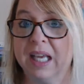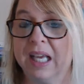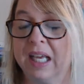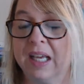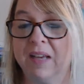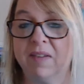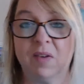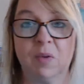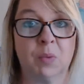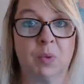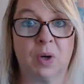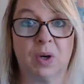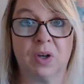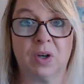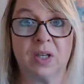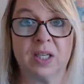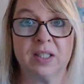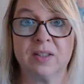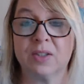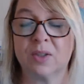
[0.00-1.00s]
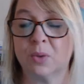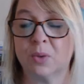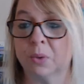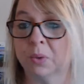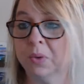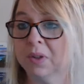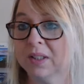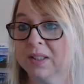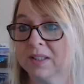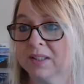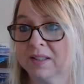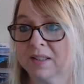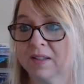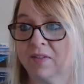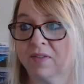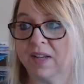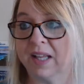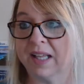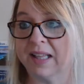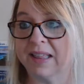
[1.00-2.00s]
even work and school and
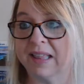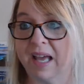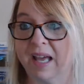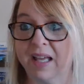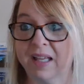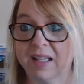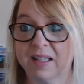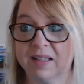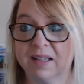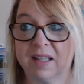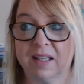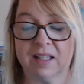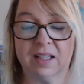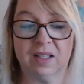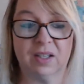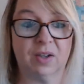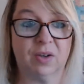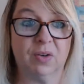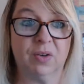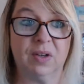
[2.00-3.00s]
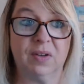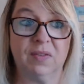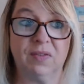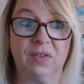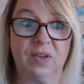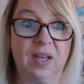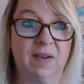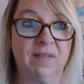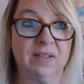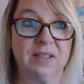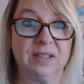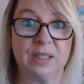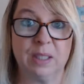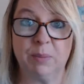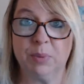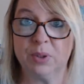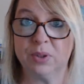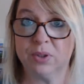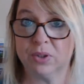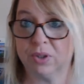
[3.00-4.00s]
stuff like that, if you have a
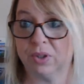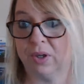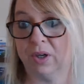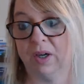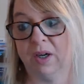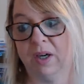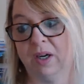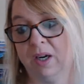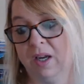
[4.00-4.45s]
temperature,